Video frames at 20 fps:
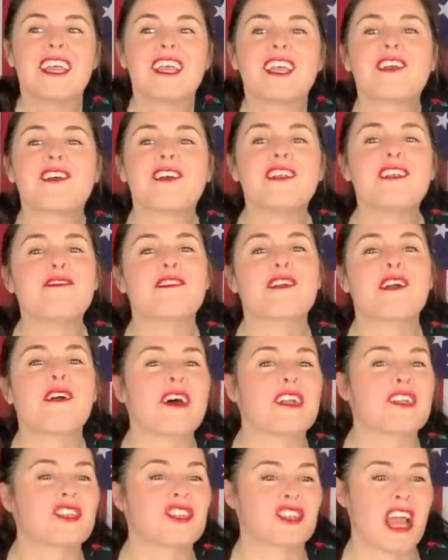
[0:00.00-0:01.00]
He couldn't even
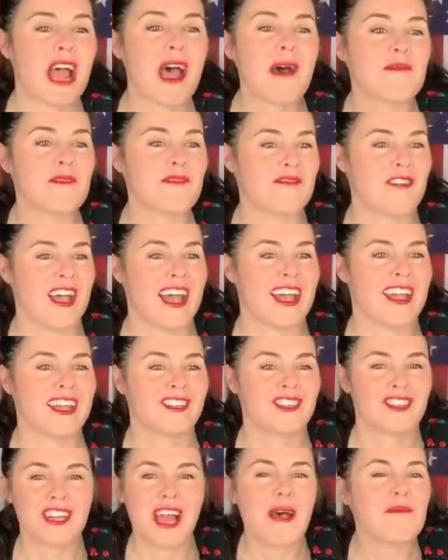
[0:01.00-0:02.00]
go on Shopify.
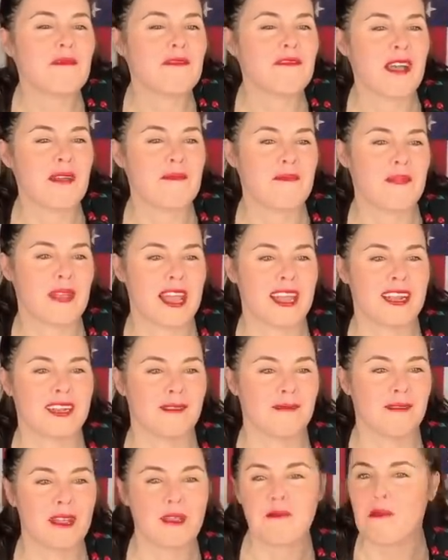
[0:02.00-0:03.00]
Shopify banned
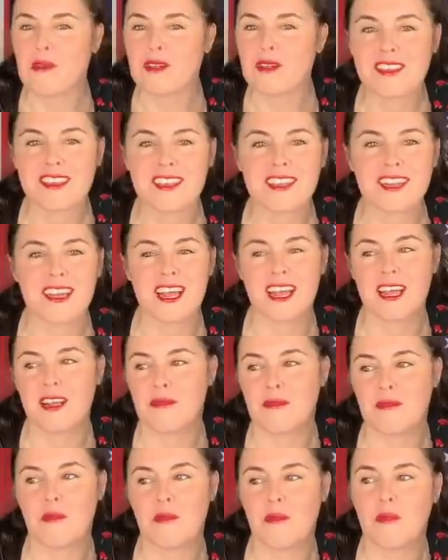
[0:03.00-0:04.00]
him. Like, he gonna?
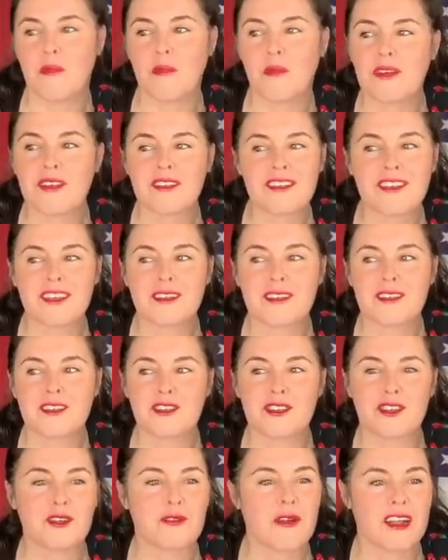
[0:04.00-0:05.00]
What is he
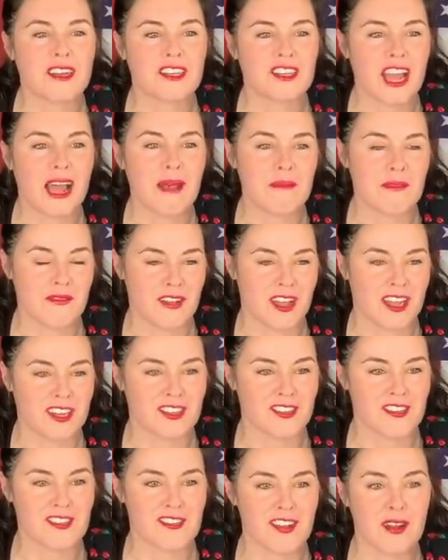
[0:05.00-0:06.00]
gonna do on Shopify?
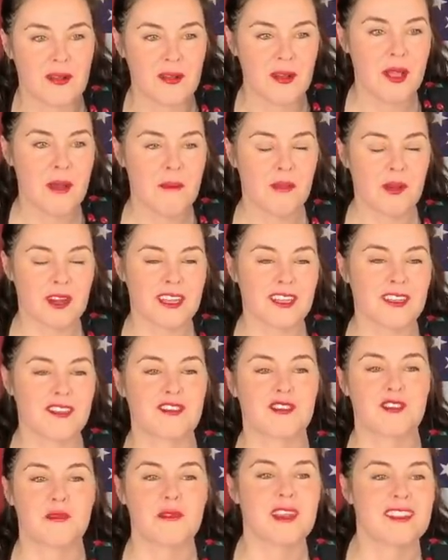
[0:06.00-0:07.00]
Just start putting his
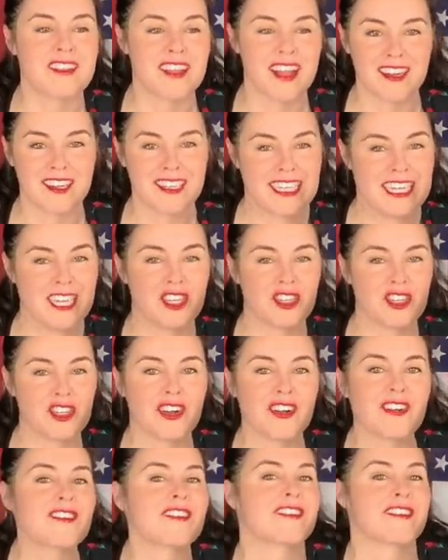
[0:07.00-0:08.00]
tweets on
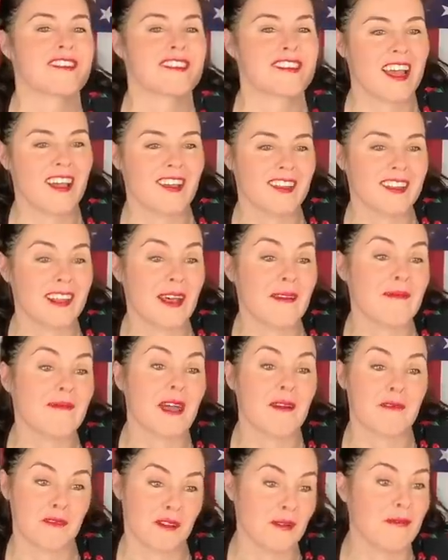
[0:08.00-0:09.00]
T-shirts and selling them?
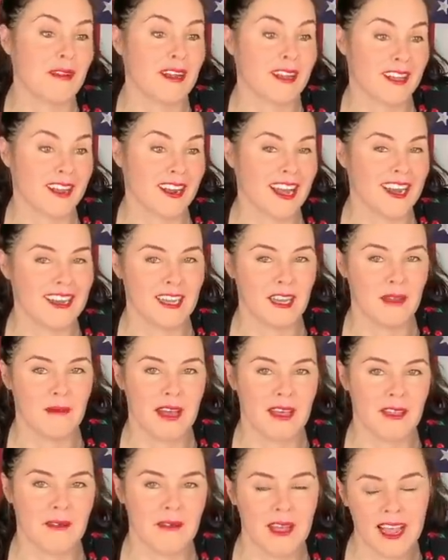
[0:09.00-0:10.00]
That would have been a good idea,
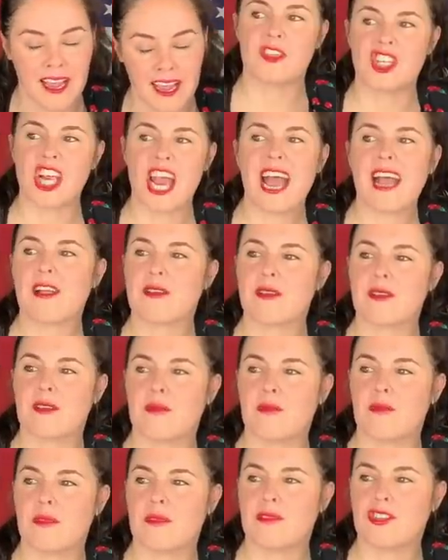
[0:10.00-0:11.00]
by the way. Jack
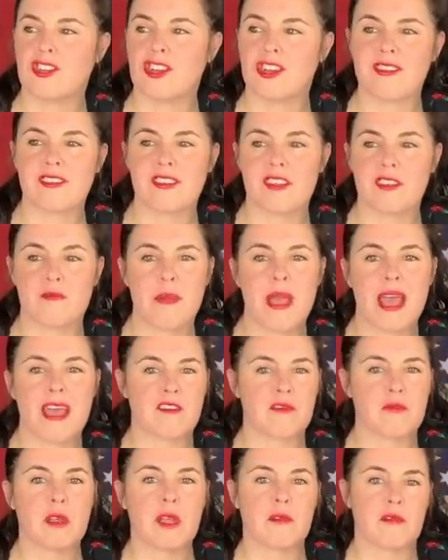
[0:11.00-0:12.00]
just this
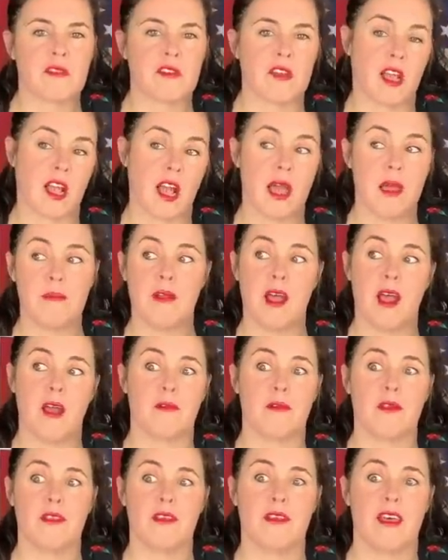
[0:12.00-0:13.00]
past week was like, I'm
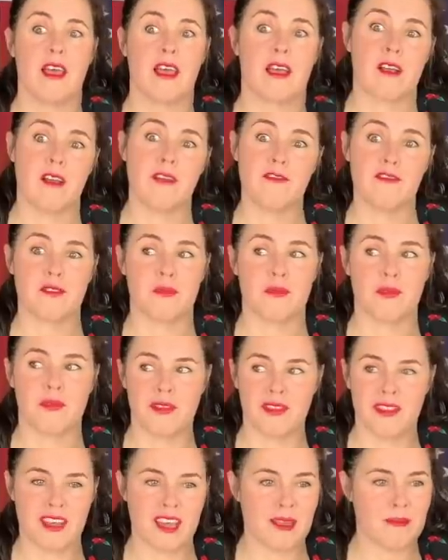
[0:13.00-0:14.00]
not really that comfortable
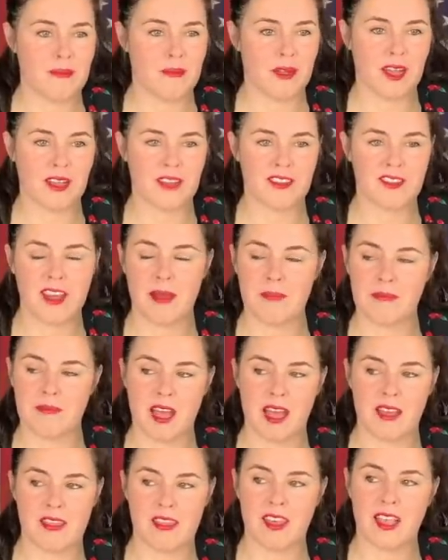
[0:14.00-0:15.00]
with it, except
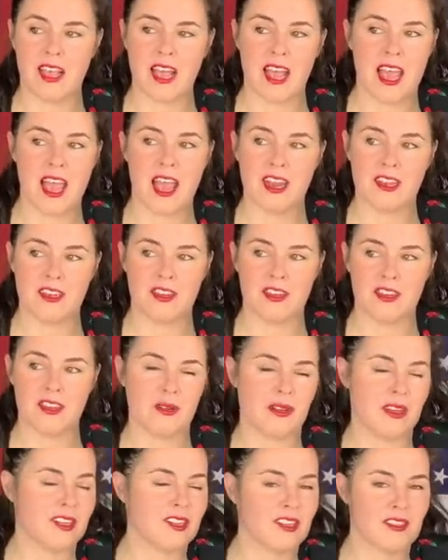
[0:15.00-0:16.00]
I think I had to
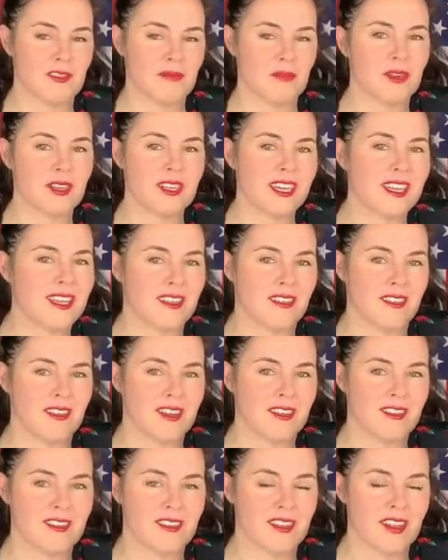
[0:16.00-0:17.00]
do it. It's
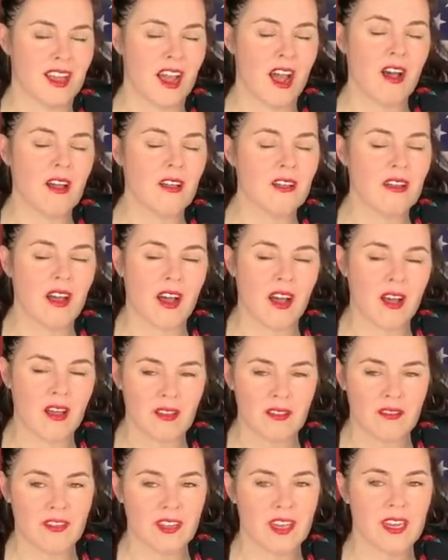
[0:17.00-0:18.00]
ridiculous. All all
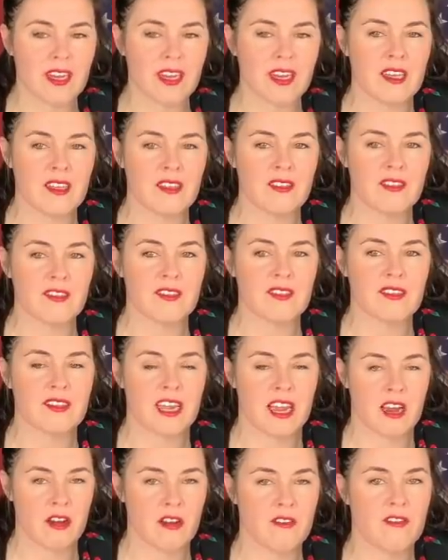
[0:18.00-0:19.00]
of it is
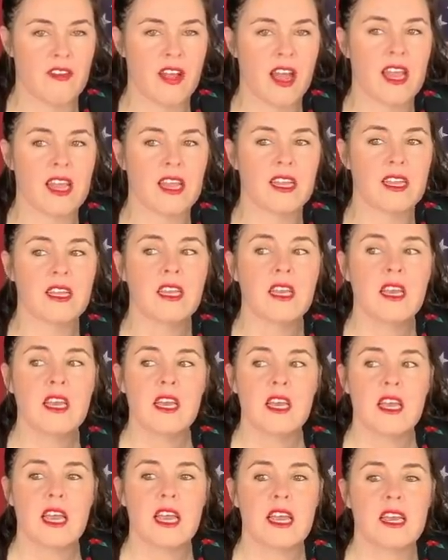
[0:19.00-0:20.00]
terrifying.
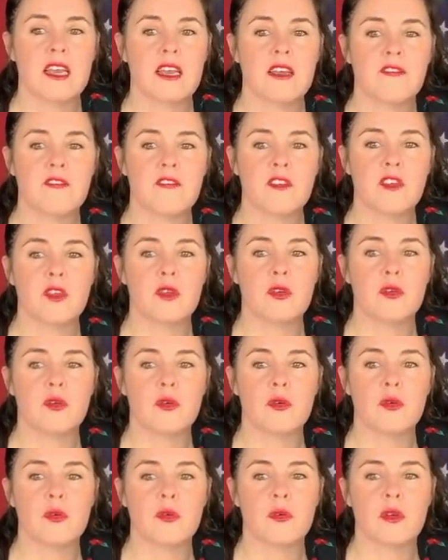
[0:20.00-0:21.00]
If
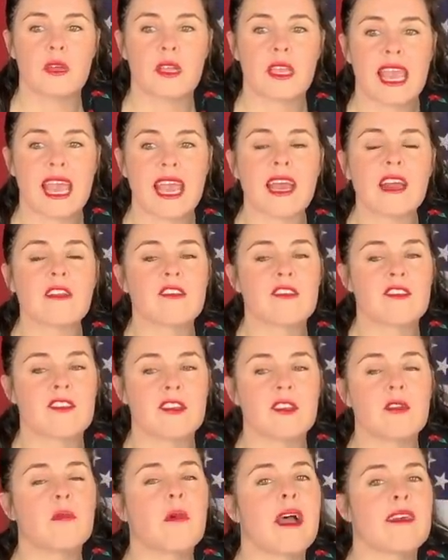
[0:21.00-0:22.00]
you can't
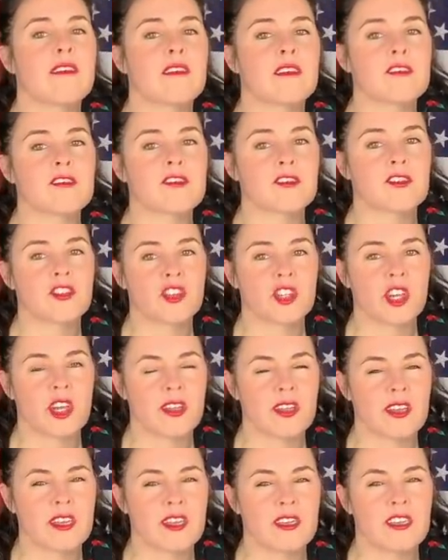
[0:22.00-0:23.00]
see why this is
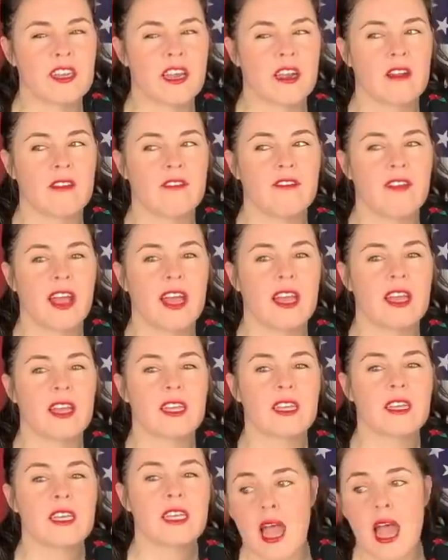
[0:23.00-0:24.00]
chilling and
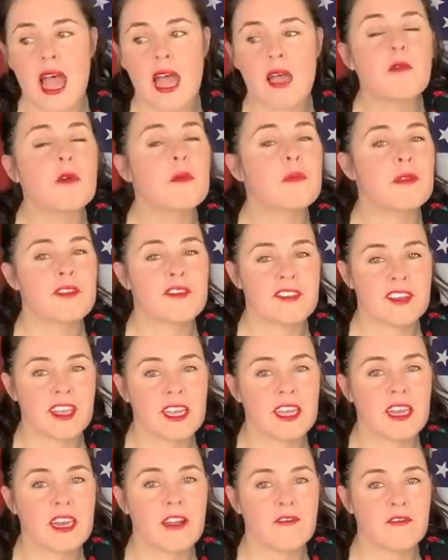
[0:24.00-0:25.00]
terrifying, I will be
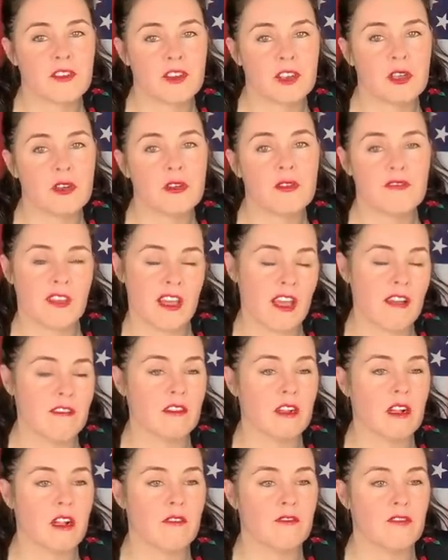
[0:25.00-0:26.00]
sticking up for you if they
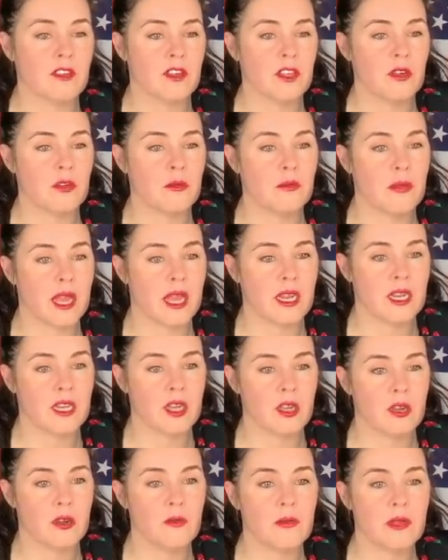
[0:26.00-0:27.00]
ever come for you and ban
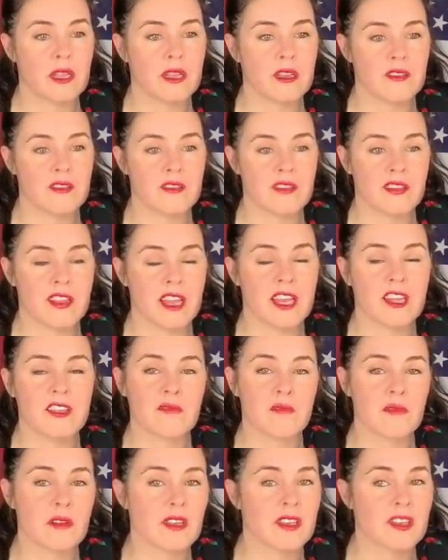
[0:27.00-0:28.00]
you because
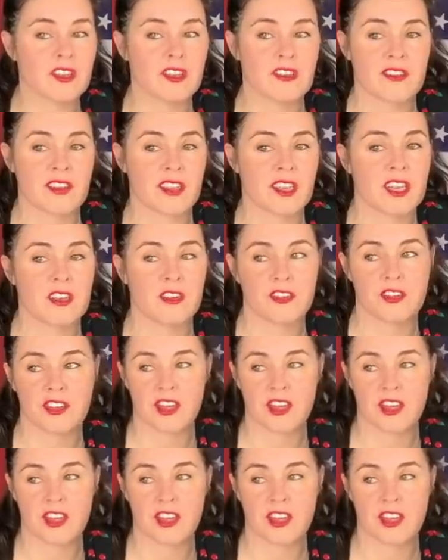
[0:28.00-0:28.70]
it's really just a kill